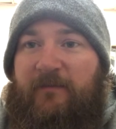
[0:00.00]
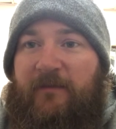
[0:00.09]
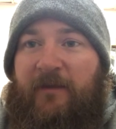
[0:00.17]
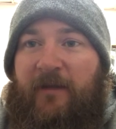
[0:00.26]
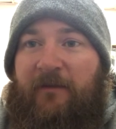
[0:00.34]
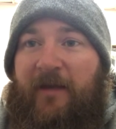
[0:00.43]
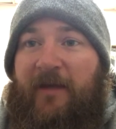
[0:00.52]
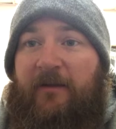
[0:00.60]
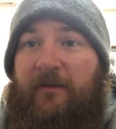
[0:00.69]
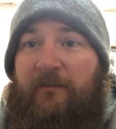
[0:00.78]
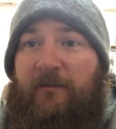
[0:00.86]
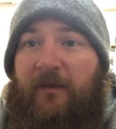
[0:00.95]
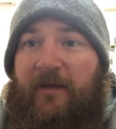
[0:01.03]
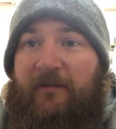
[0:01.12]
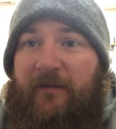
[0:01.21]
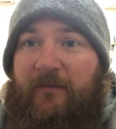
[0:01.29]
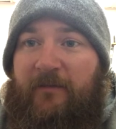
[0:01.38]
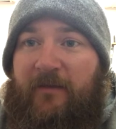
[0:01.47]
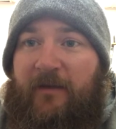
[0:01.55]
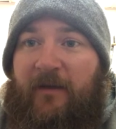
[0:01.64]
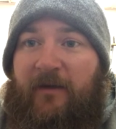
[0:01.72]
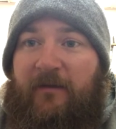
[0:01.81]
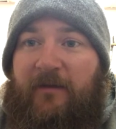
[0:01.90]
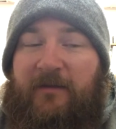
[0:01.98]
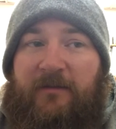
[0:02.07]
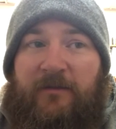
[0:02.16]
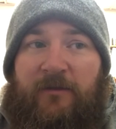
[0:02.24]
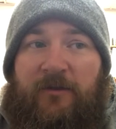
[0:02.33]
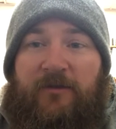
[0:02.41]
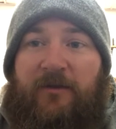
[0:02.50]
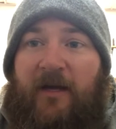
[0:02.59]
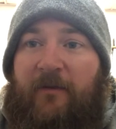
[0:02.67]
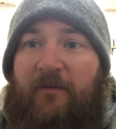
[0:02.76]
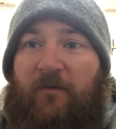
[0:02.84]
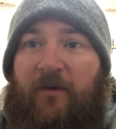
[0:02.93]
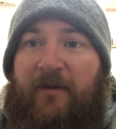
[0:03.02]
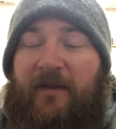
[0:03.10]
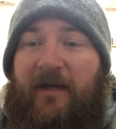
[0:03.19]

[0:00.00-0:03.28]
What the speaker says: they couldn't believe it, because usually I'm the one